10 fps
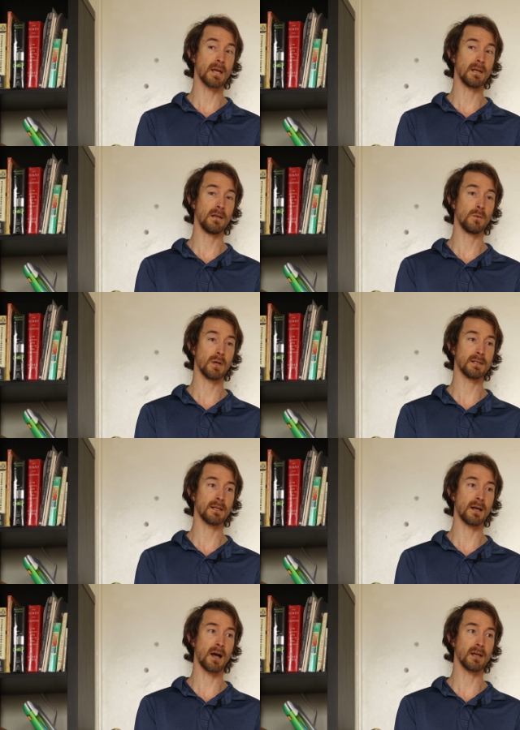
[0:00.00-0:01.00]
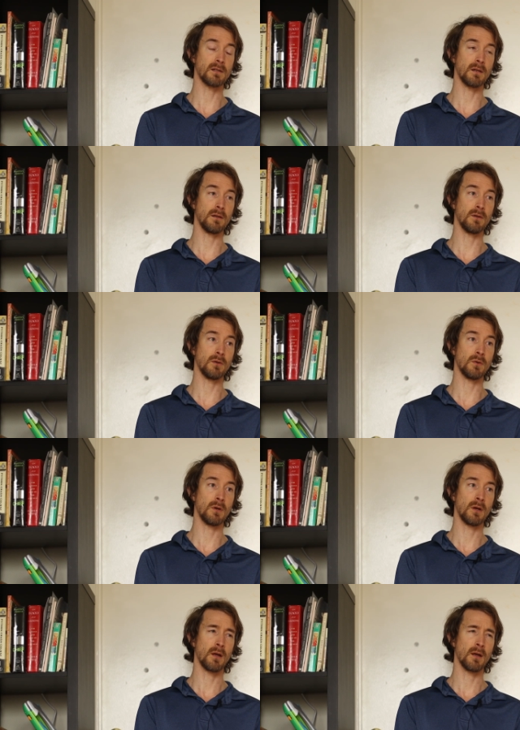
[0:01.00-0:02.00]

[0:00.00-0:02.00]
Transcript: And he went into the ICU,